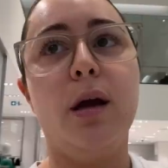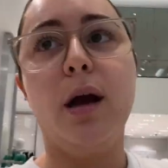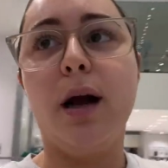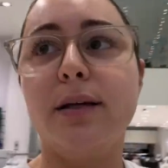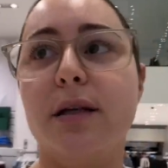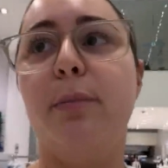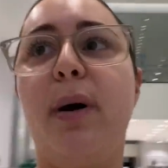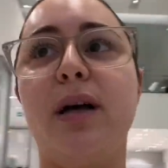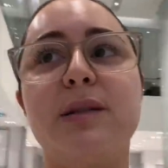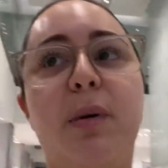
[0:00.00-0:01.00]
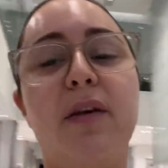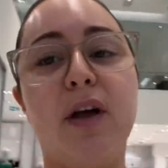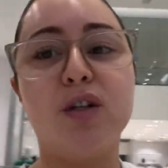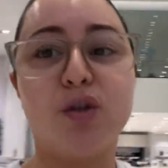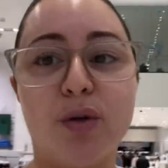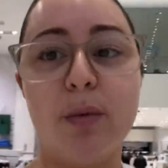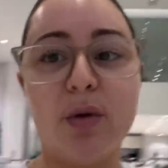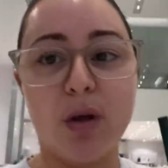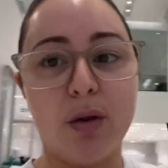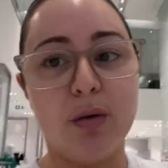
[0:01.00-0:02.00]
Guys, I passed by that tree
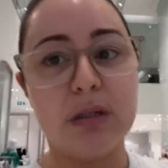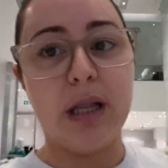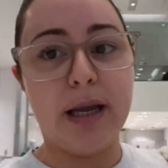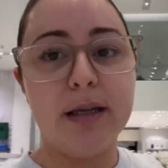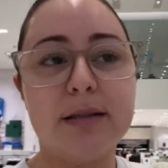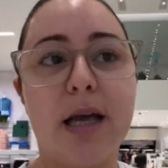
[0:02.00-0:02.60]
with all those lights